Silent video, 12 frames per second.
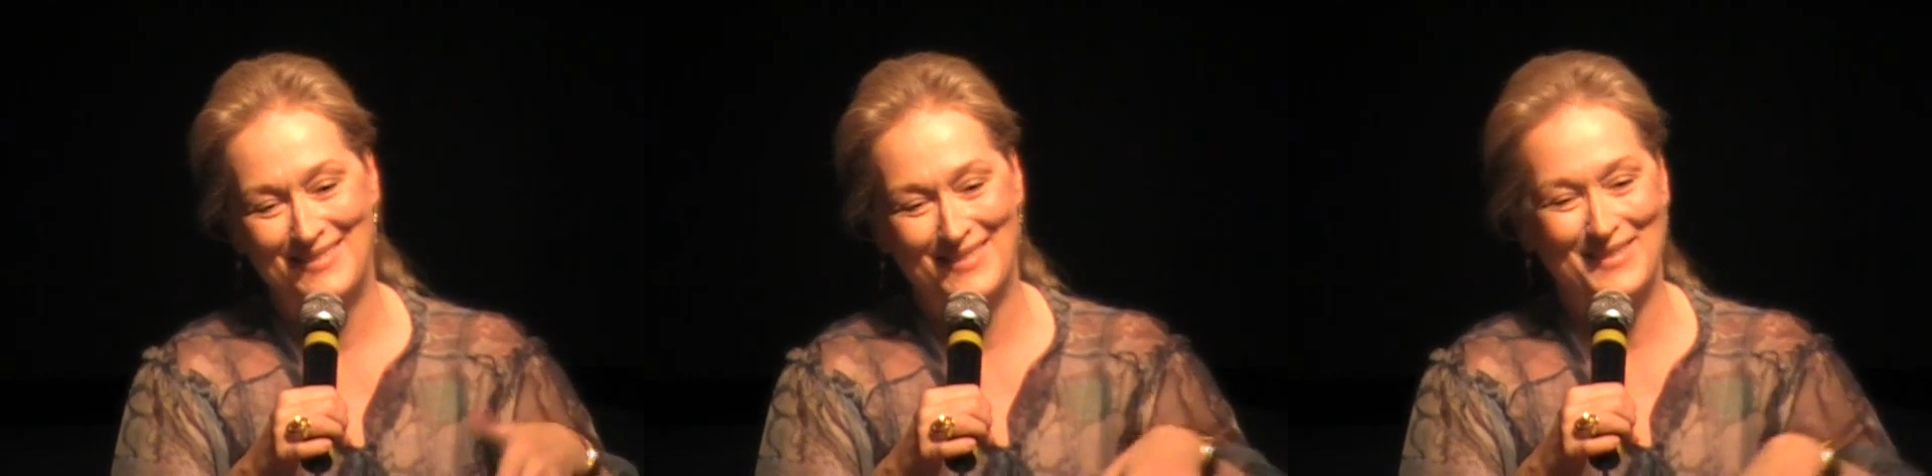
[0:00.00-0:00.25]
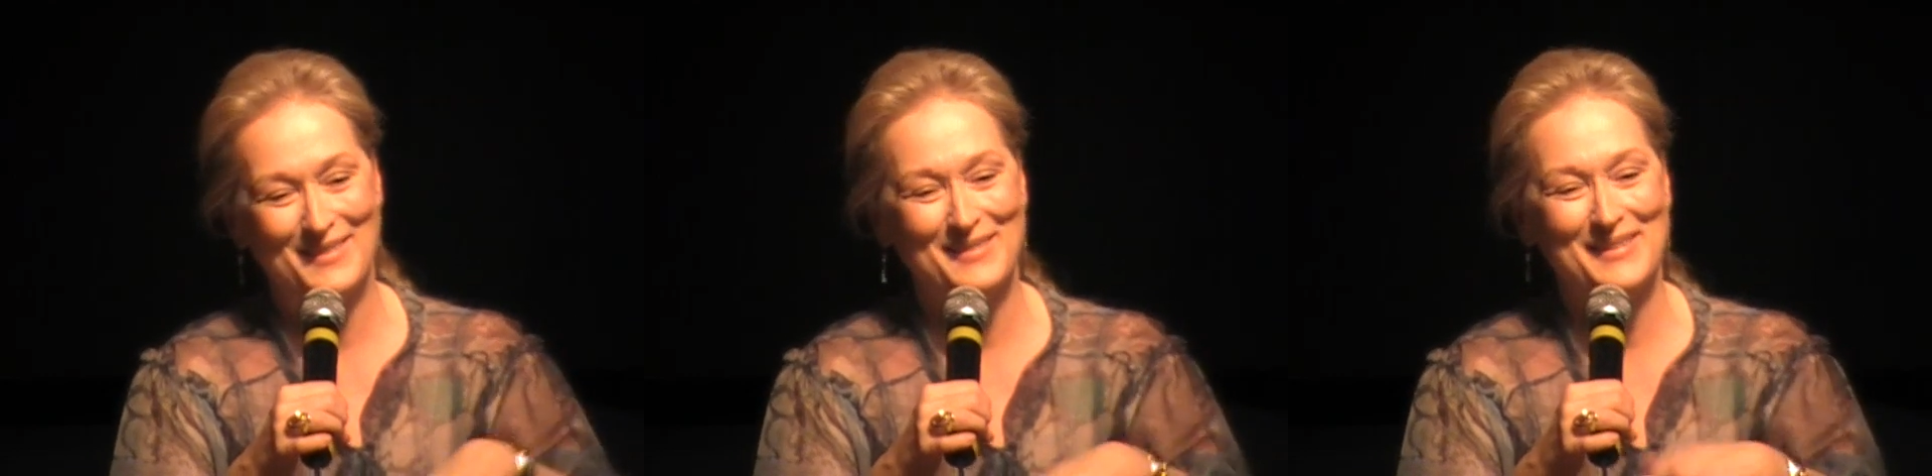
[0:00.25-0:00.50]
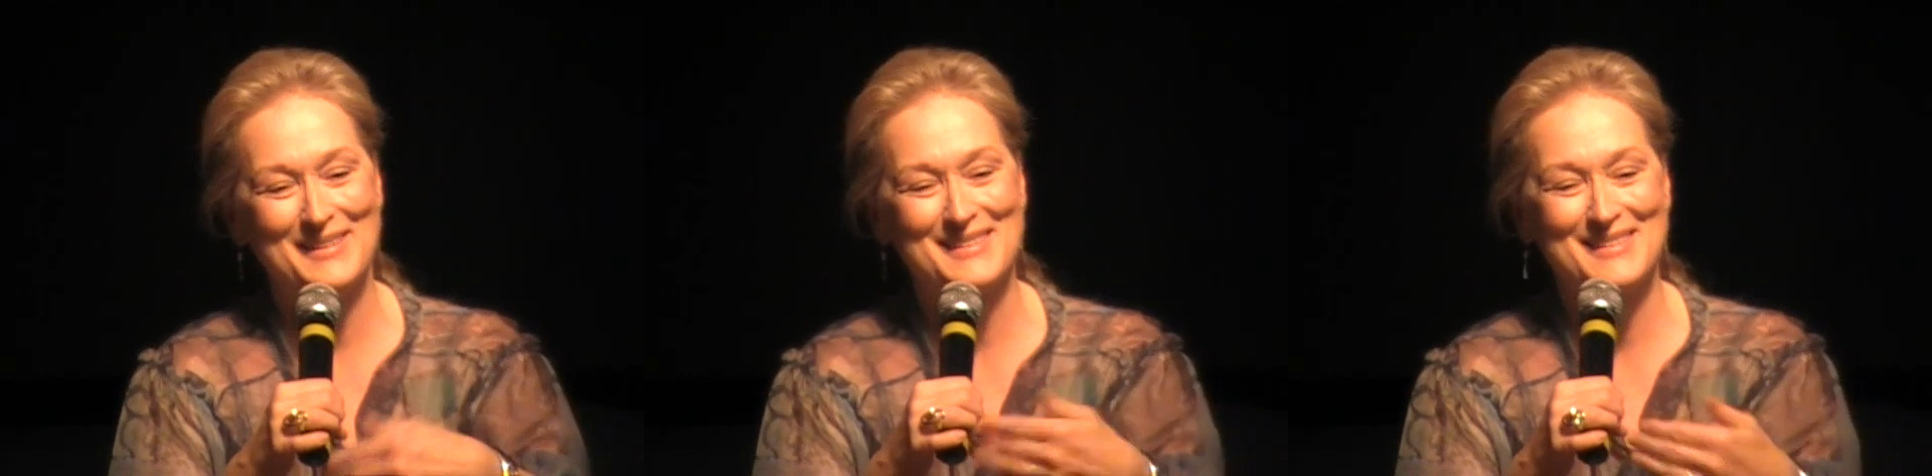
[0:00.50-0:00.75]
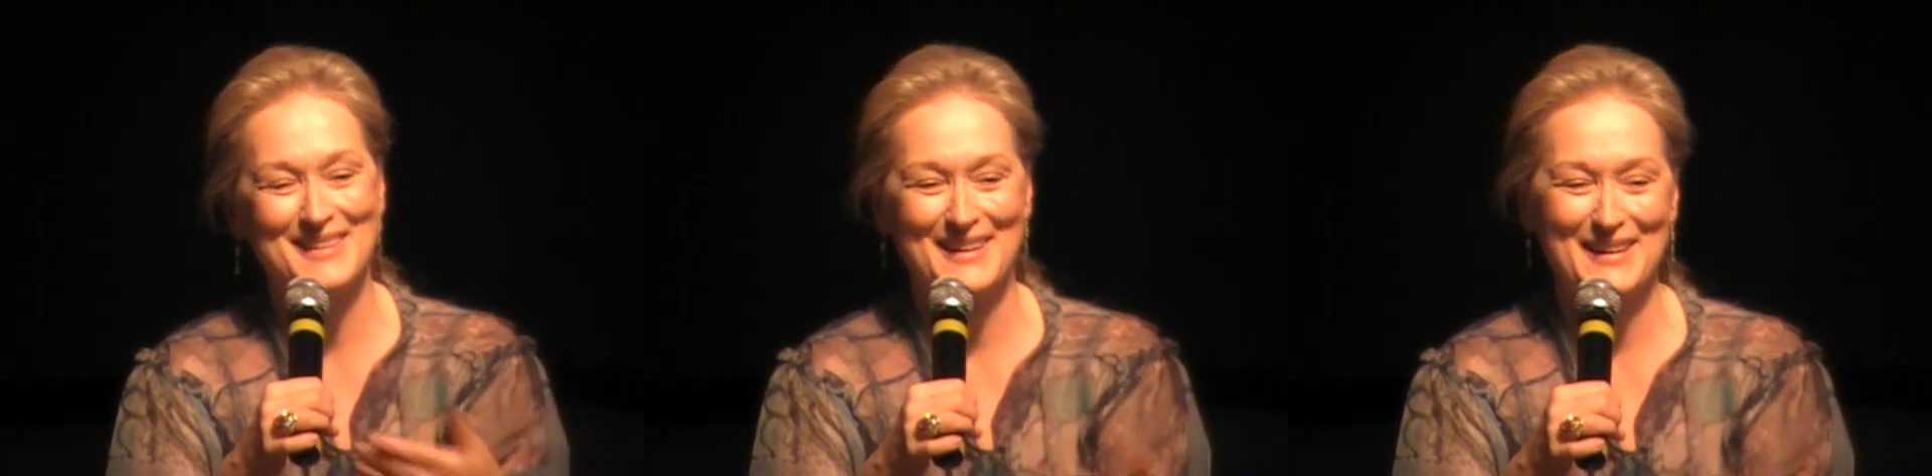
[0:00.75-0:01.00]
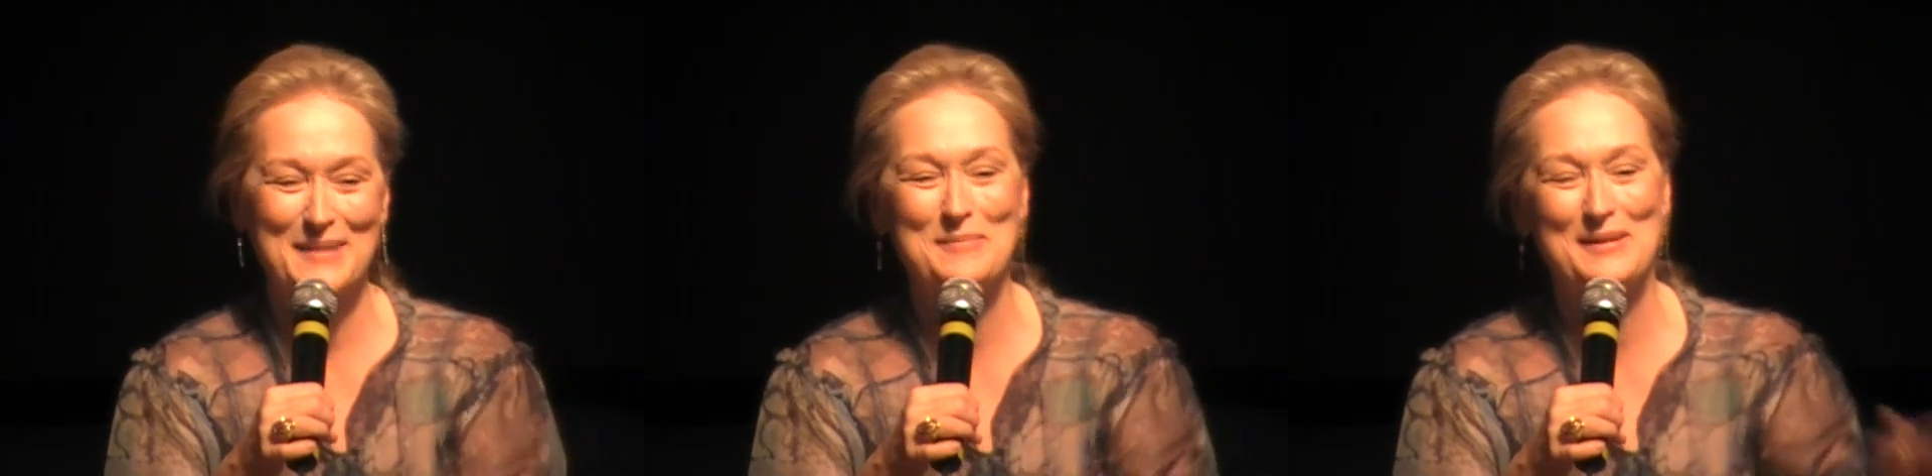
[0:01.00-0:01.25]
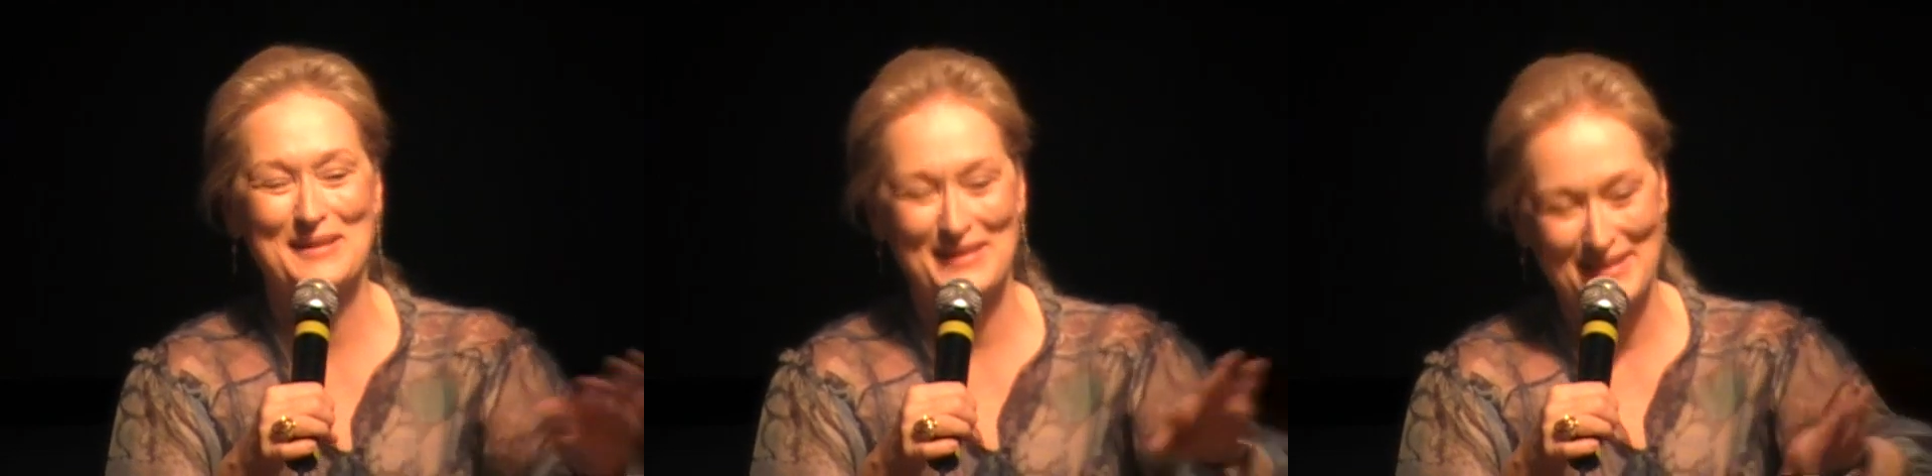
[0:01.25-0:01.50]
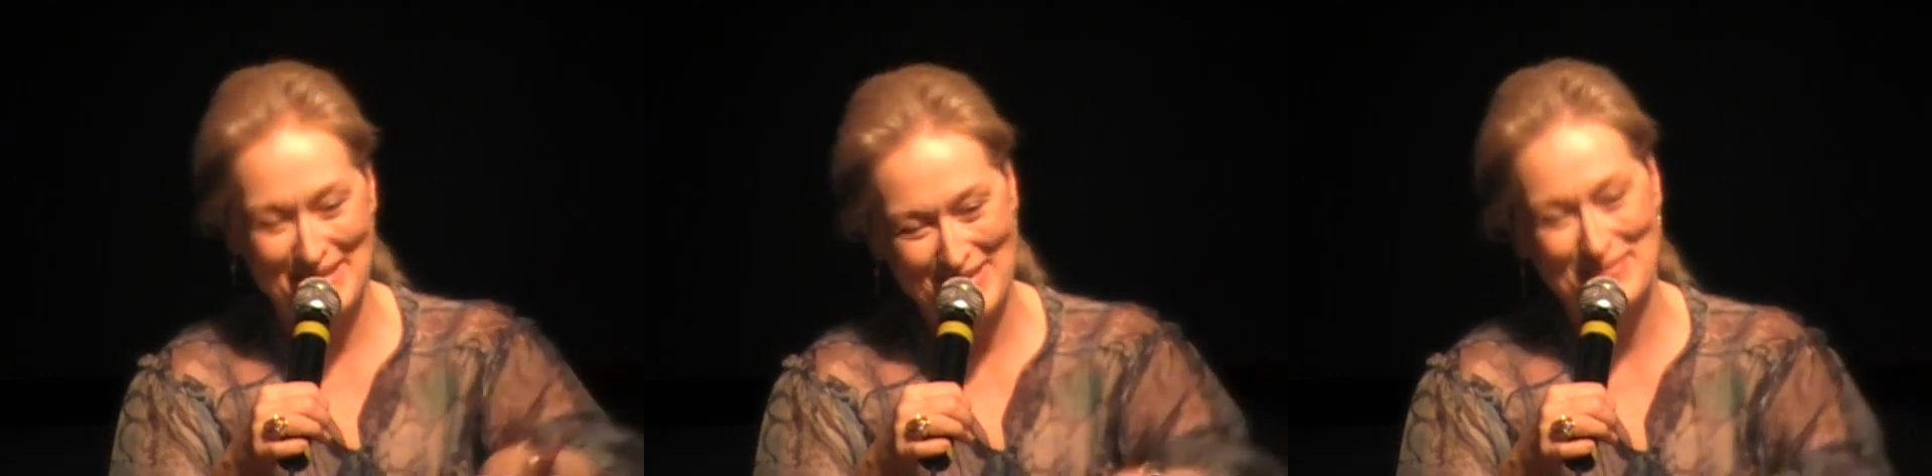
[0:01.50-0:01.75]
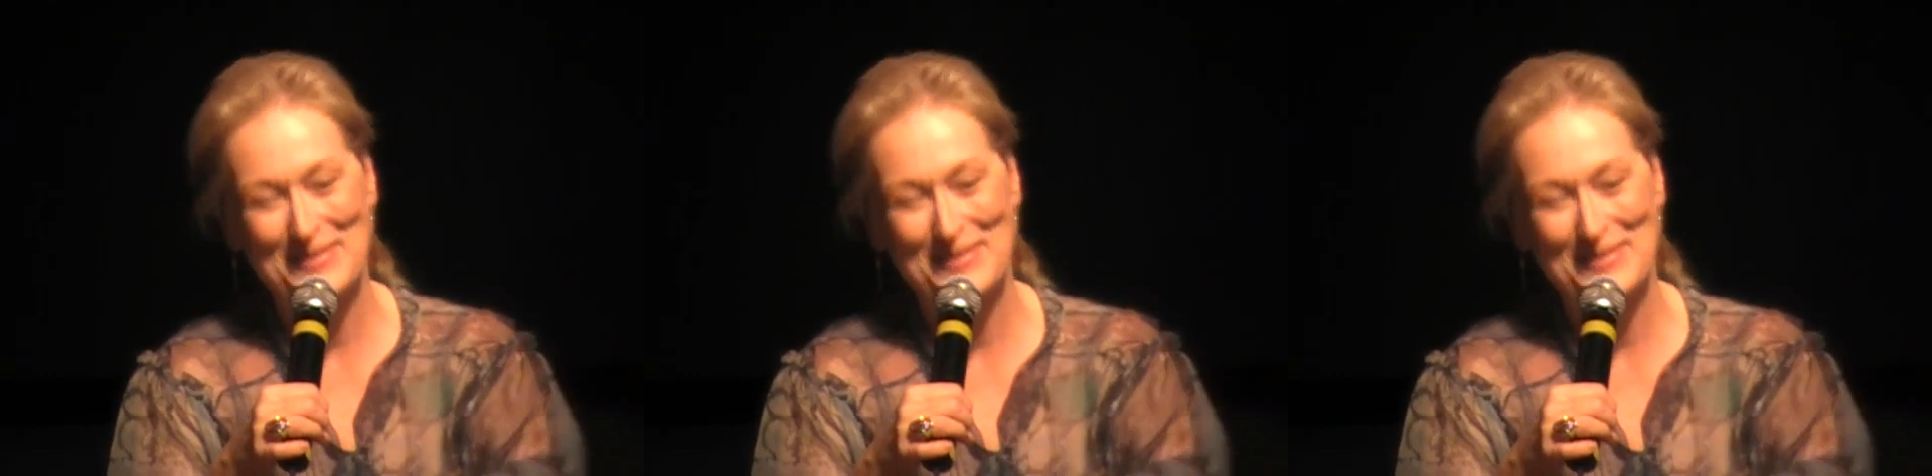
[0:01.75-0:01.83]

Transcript: or it's elliptically